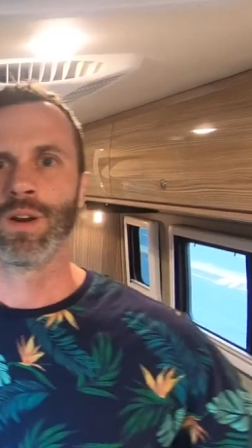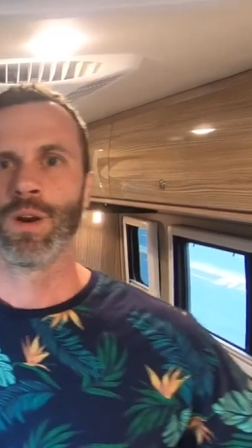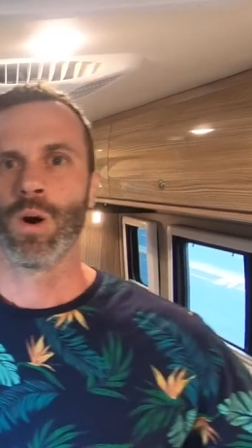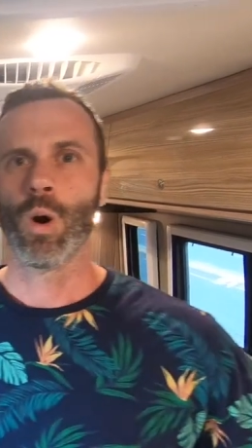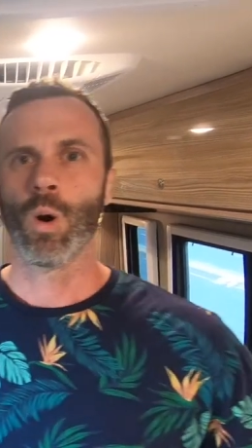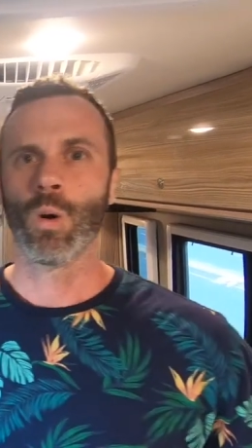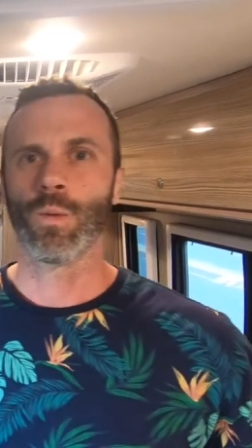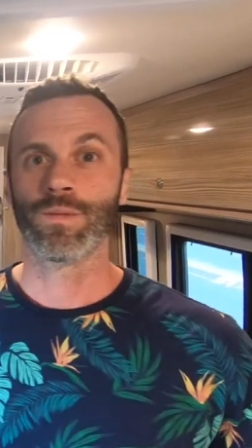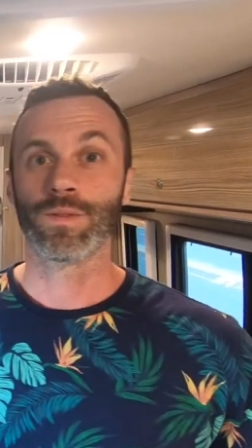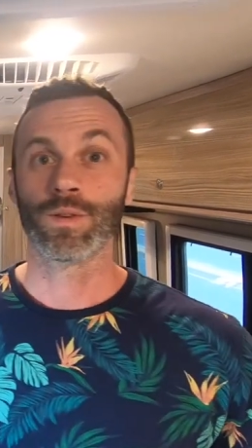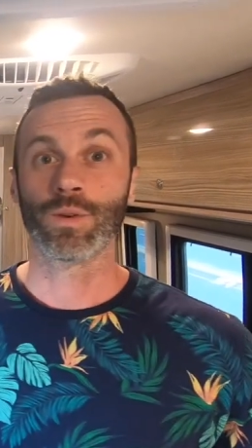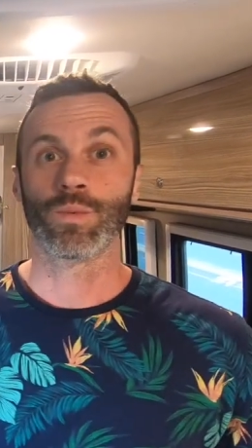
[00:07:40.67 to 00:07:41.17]

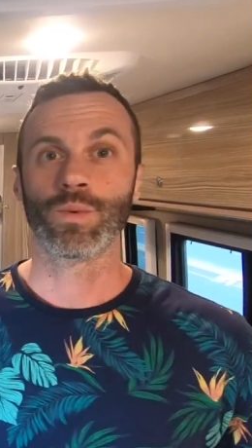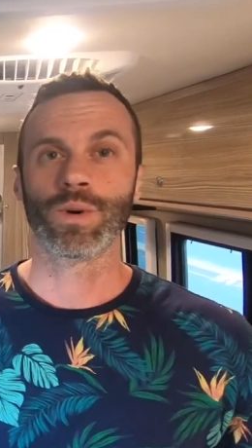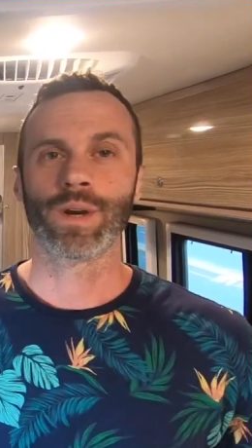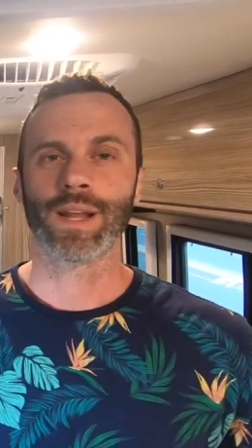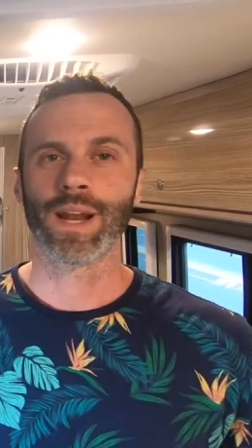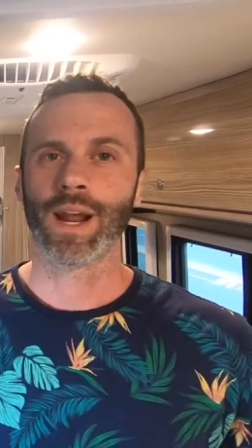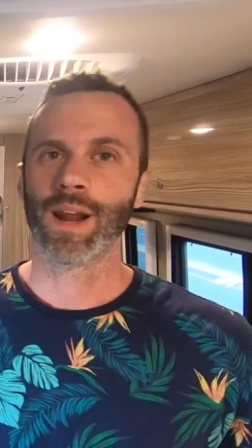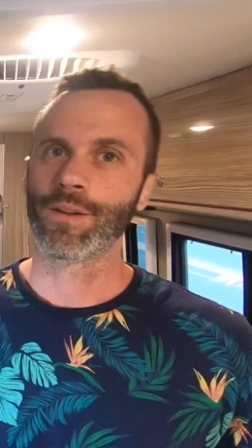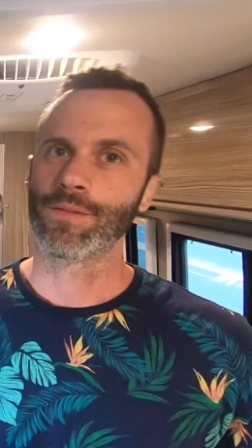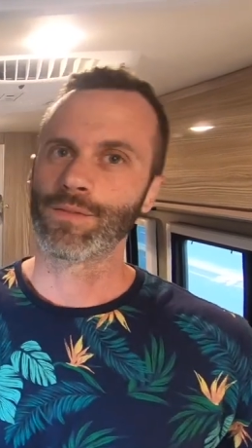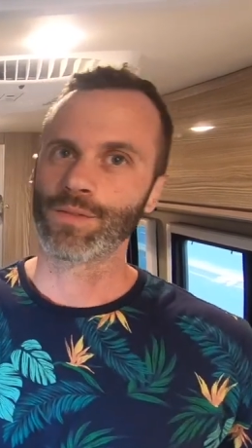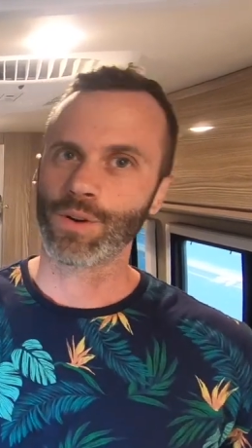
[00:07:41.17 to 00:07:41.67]
Hopefully we'll get
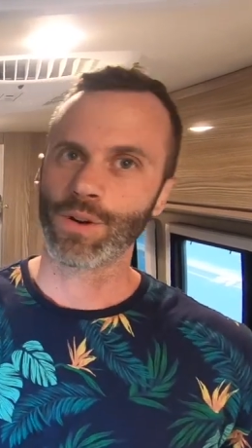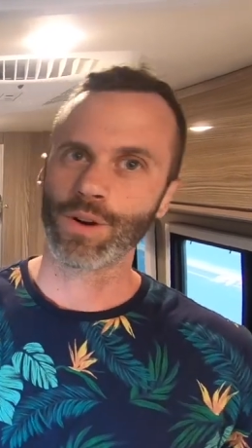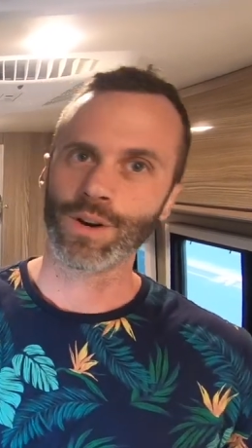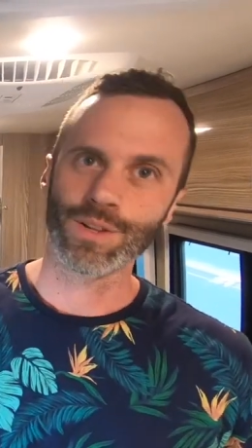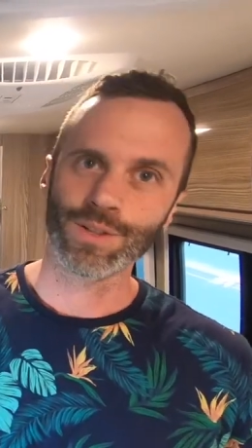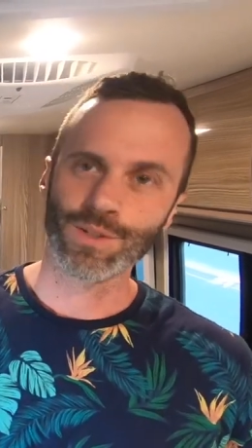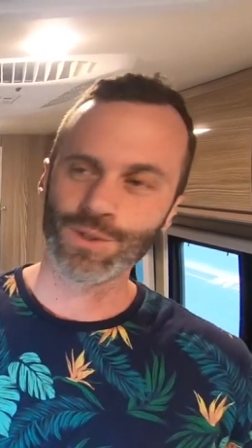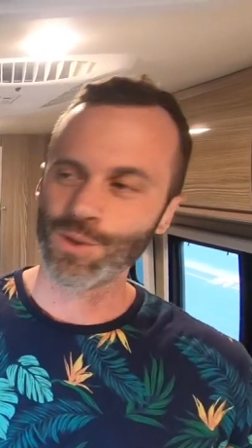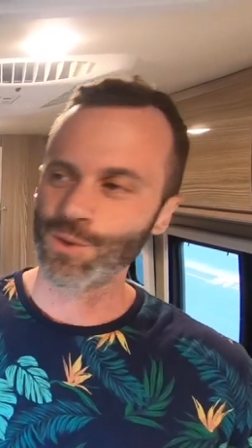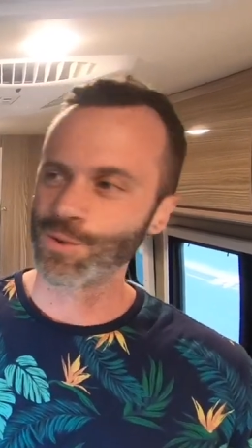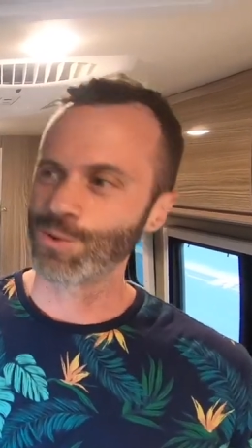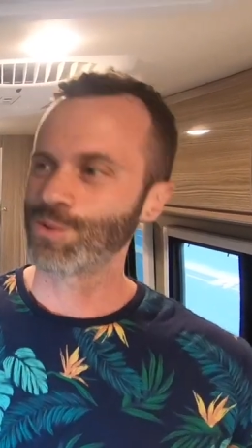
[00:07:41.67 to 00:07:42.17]
out of Florida
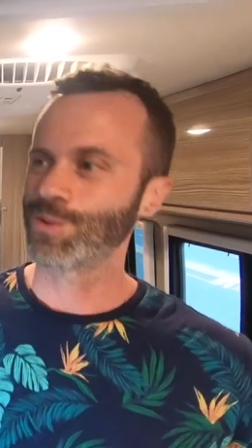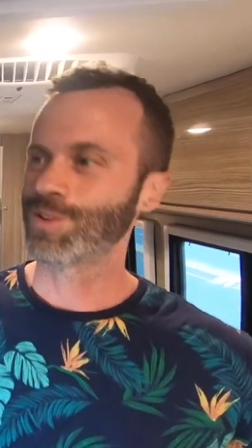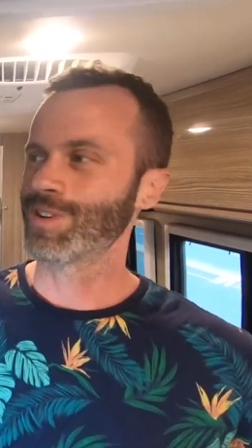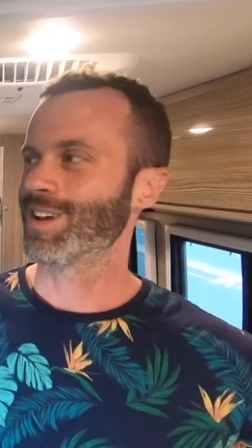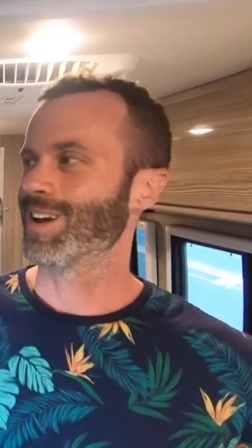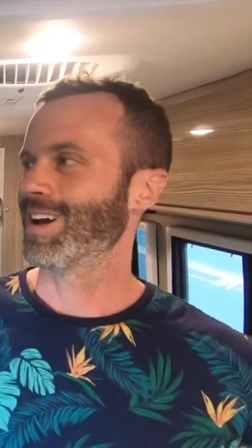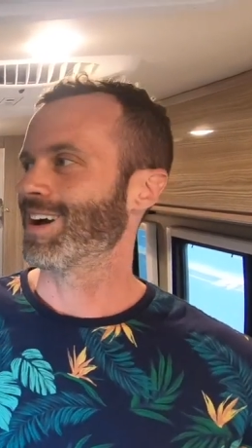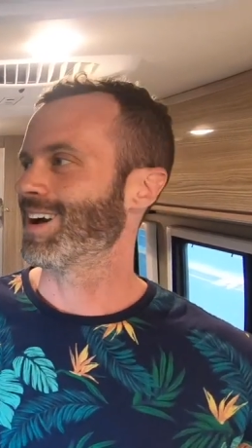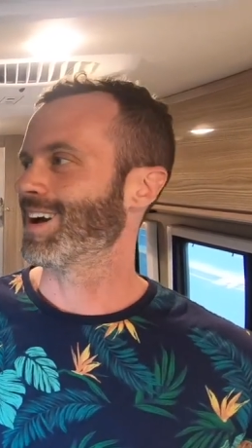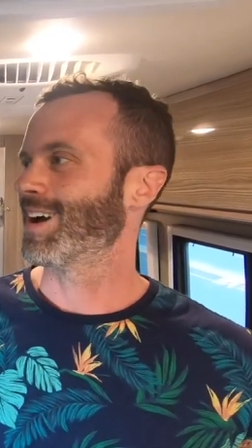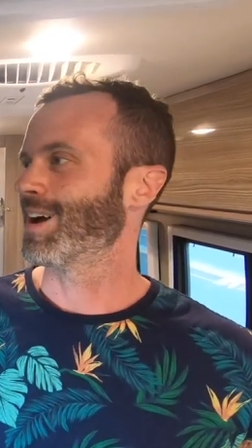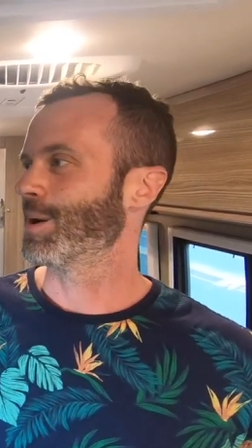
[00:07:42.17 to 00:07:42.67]
soon,
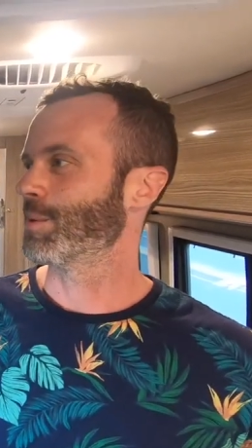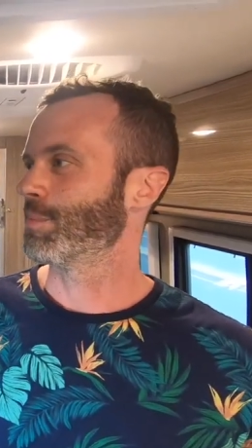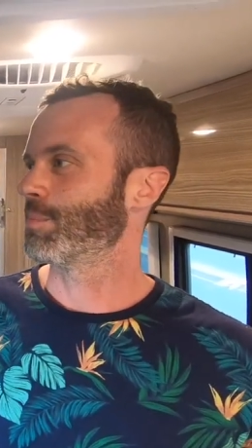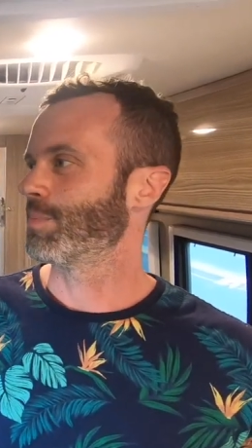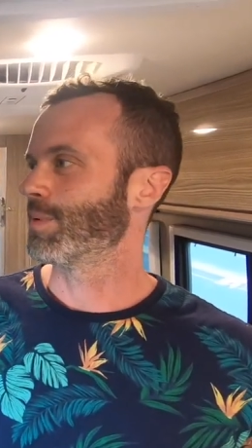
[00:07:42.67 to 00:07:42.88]
uh,